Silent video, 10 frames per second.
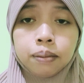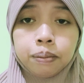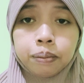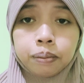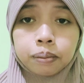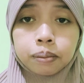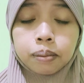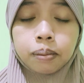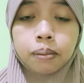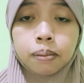
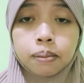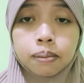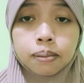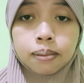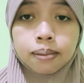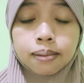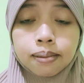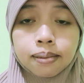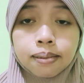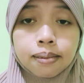
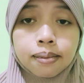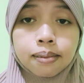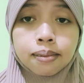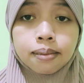[no speech]